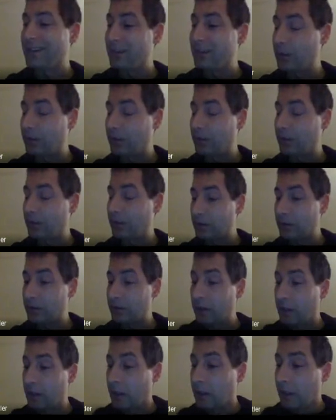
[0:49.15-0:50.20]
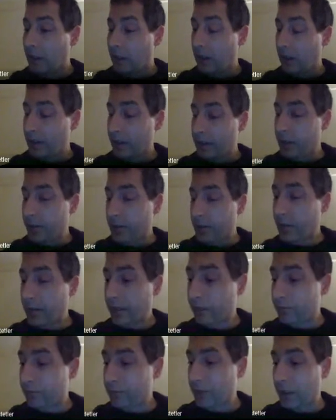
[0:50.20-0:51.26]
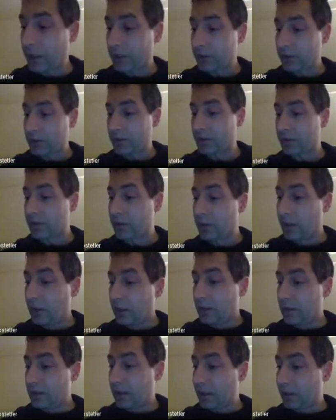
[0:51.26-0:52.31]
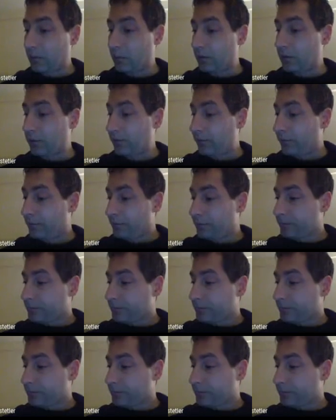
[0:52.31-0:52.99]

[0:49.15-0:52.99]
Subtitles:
So we have to look on our half reaction table